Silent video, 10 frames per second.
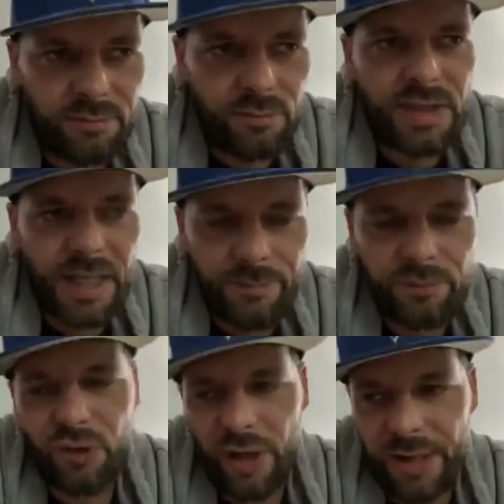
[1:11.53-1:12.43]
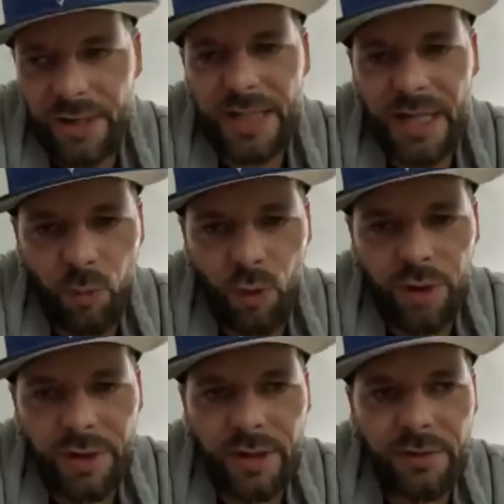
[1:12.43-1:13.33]
kept training, kept
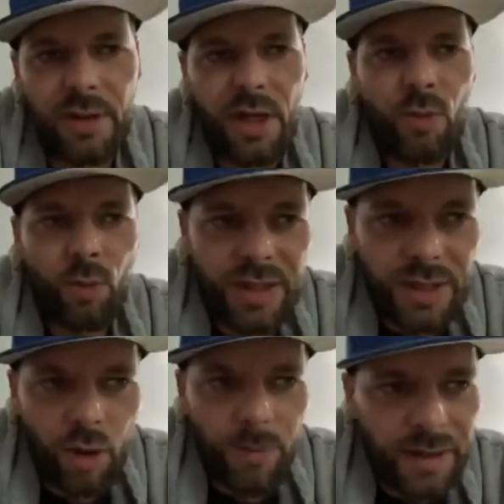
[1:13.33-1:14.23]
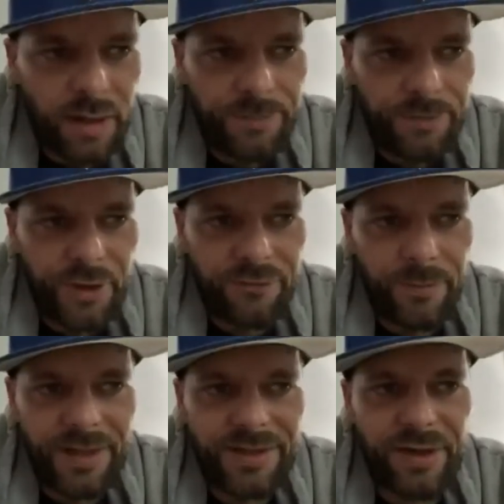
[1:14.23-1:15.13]
working. We didn't go back up there for
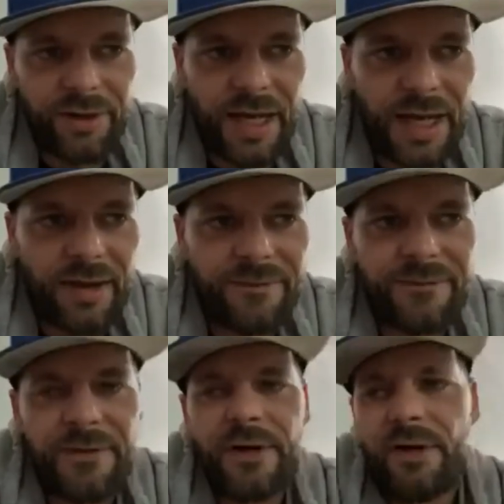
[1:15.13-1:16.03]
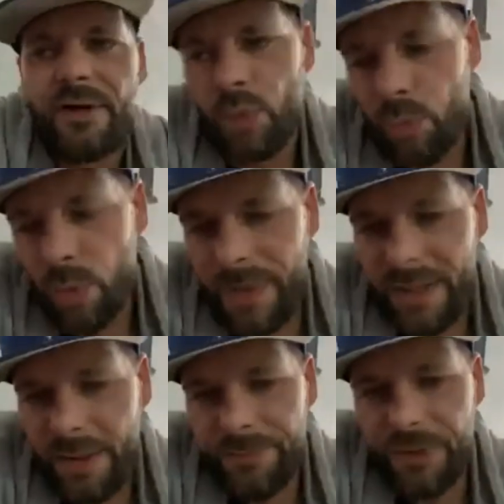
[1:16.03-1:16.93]
about a year and a half. We went
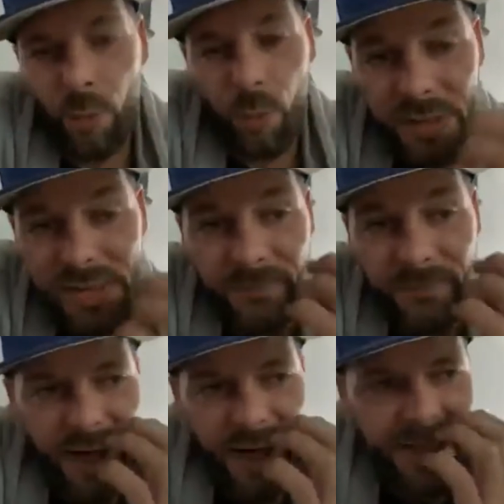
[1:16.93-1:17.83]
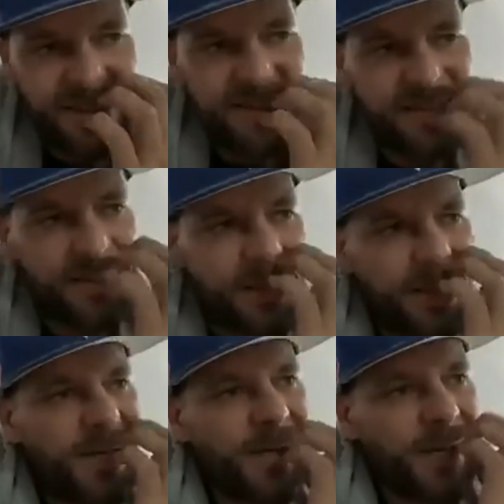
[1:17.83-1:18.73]
back up there, won some fights.
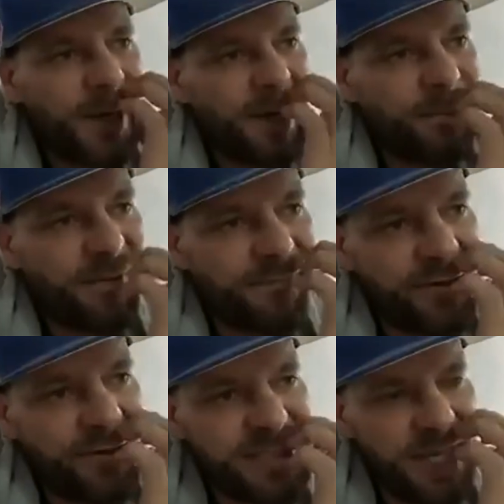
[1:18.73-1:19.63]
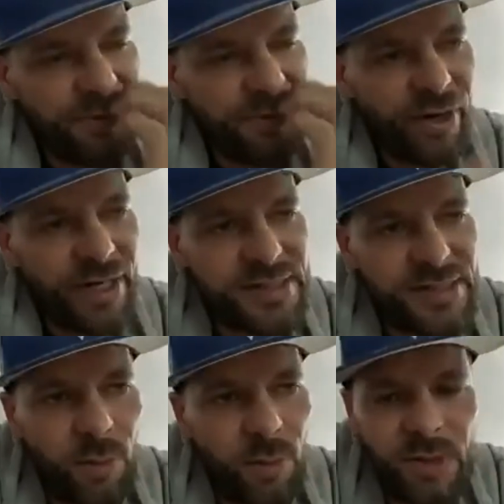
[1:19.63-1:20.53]
My fighters kept
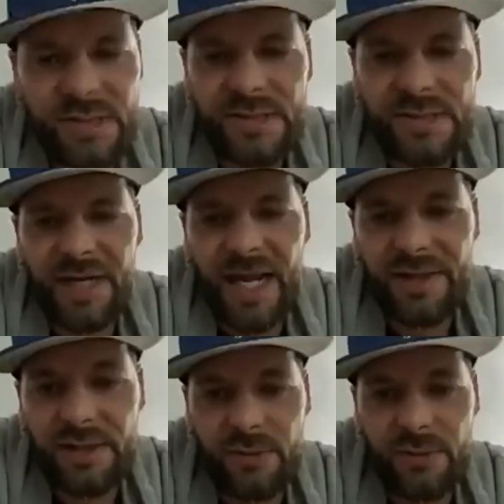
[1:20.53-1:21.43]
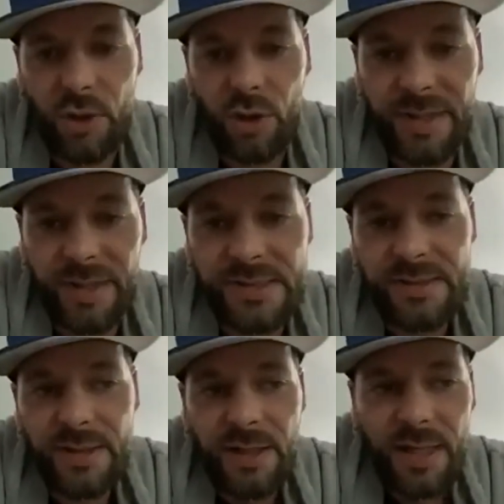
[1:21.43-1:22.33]
progressing. We went to some national tournaments,
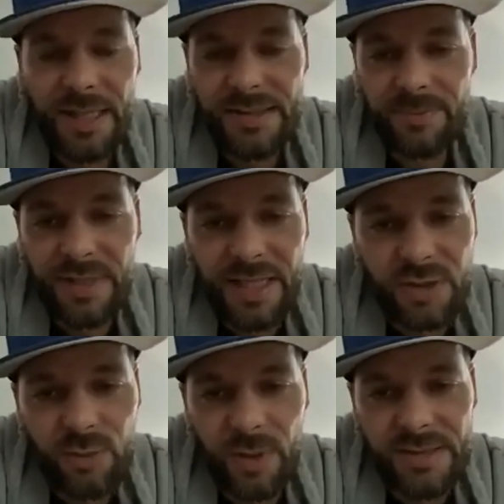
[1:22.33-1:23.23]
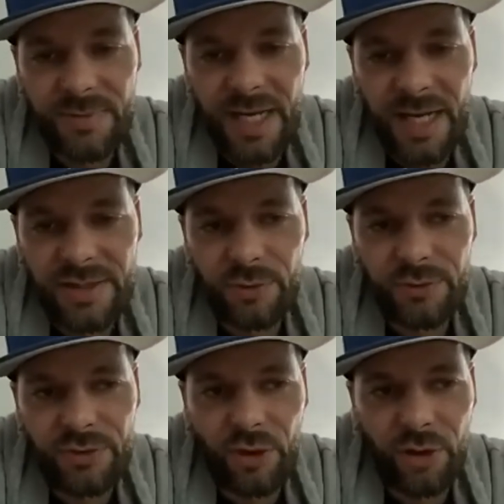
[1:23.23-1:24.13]
had some kids win some national
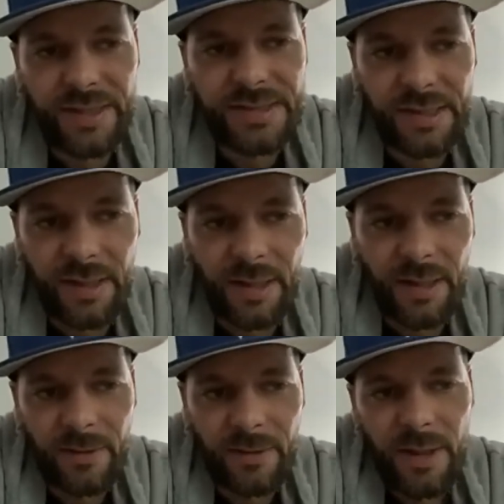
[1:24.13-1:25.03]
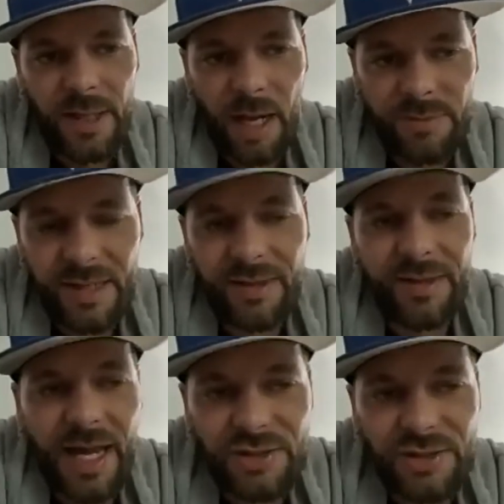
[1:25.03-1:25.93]
tournaments. And I was at a
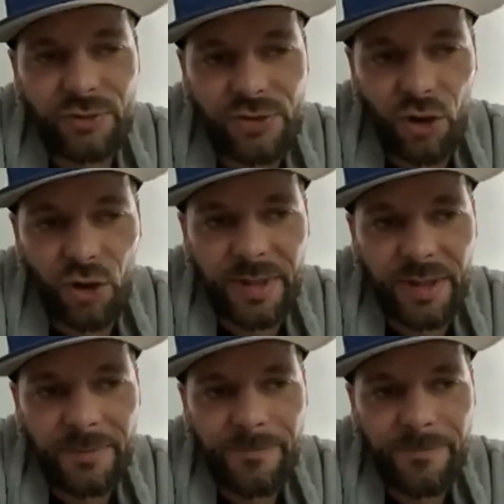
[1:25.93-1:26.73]
national tournament